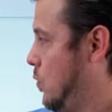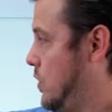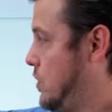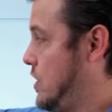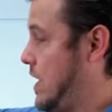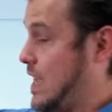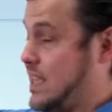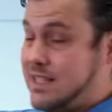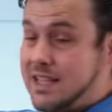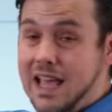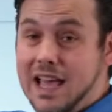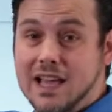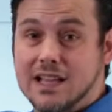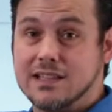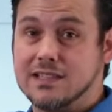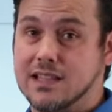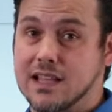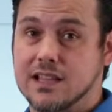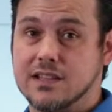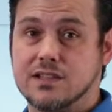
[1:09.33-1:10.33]
which has
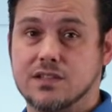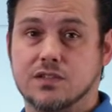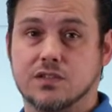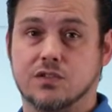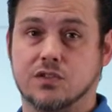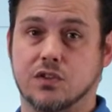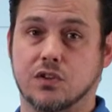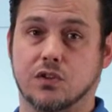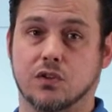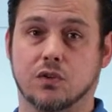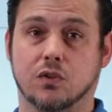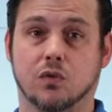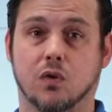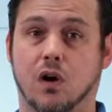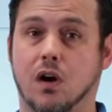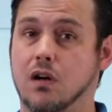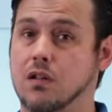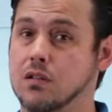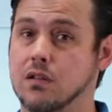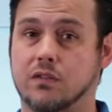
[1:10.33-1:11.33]
access to
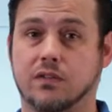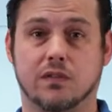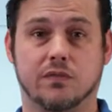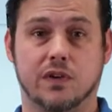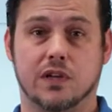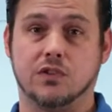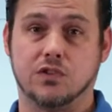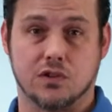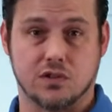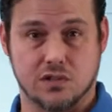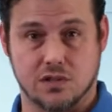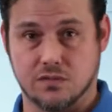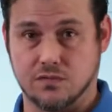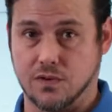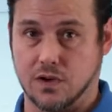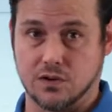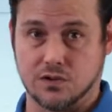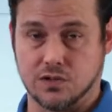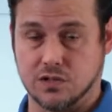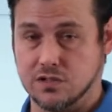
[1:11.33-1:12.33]
all of the features and
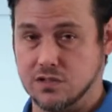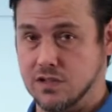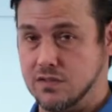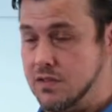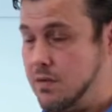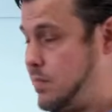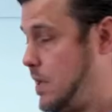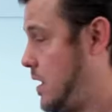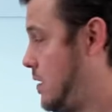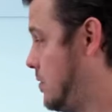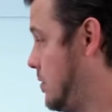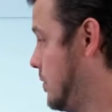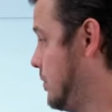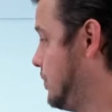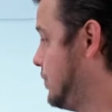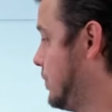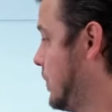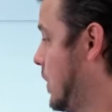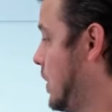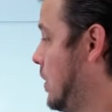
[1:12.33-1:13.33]
functions of the
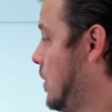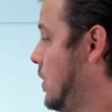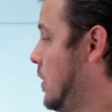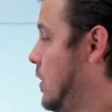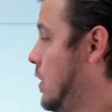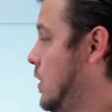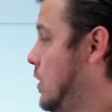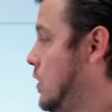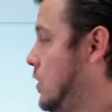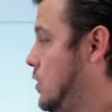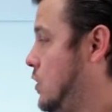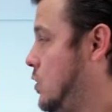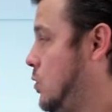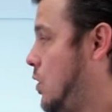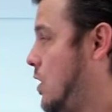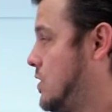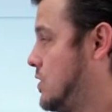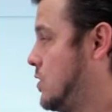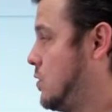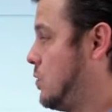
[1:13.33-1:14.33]
panel. You
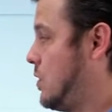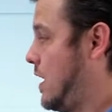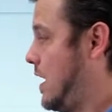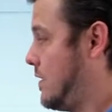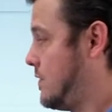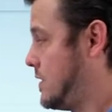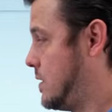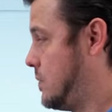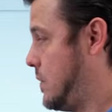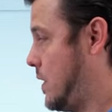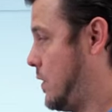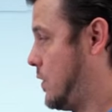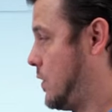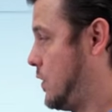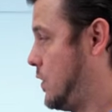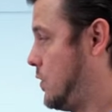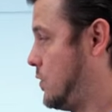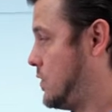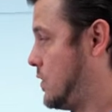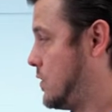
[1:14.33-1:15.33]
also will have some other
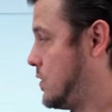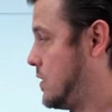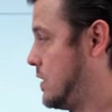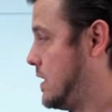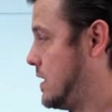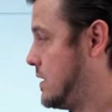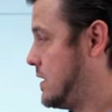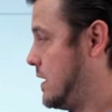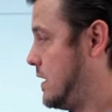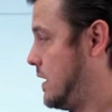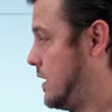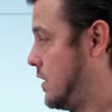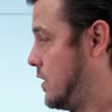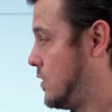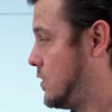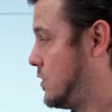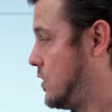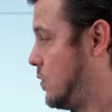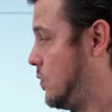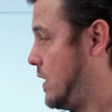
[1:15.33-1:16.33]
users listed here.
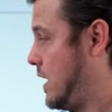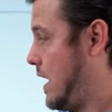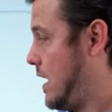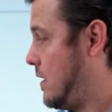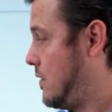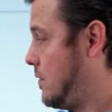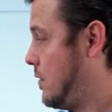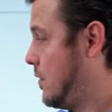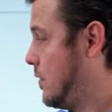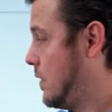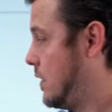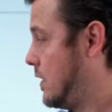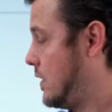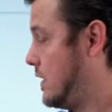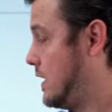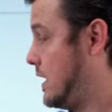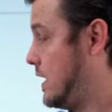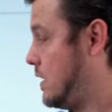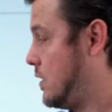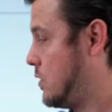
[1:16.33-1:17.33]
So we have
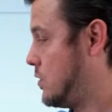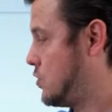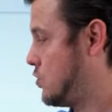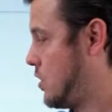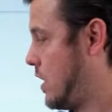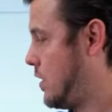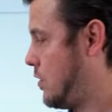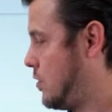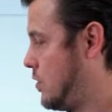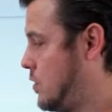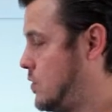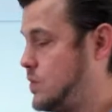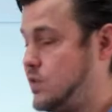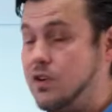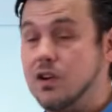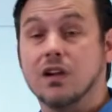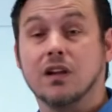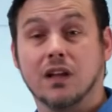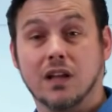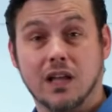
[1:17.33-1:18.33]
the EOS trainer
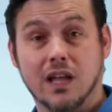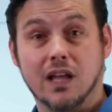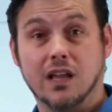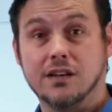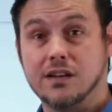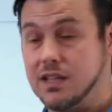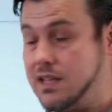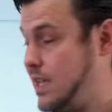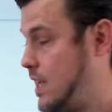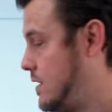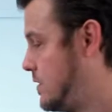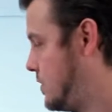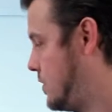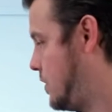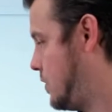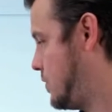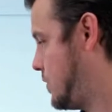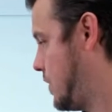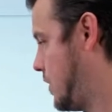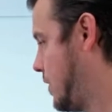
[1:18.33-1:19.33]
user and a guest
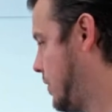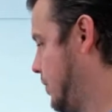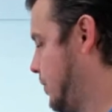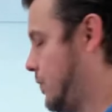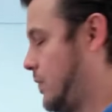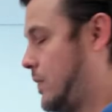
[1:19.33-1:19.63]
user.